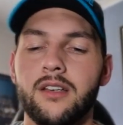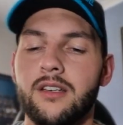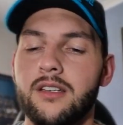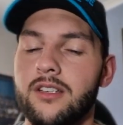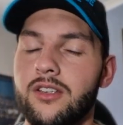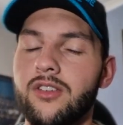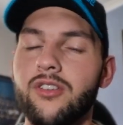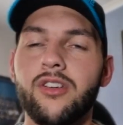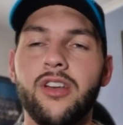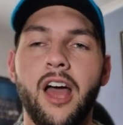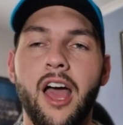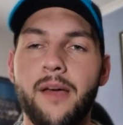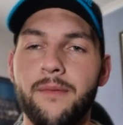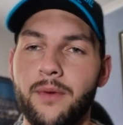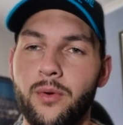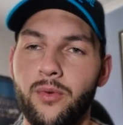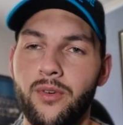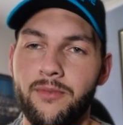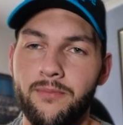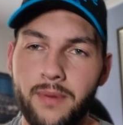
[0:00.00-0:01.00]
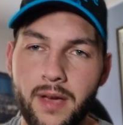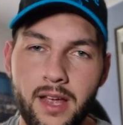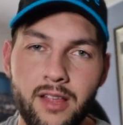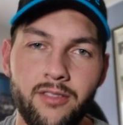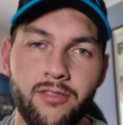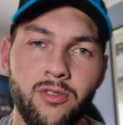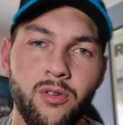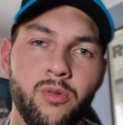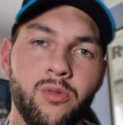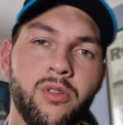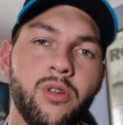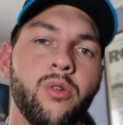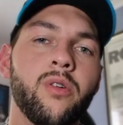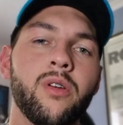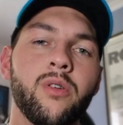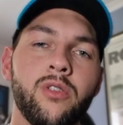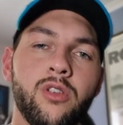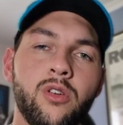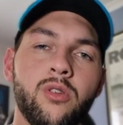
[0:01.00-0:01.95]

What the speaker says: you name it, we've been through it all. And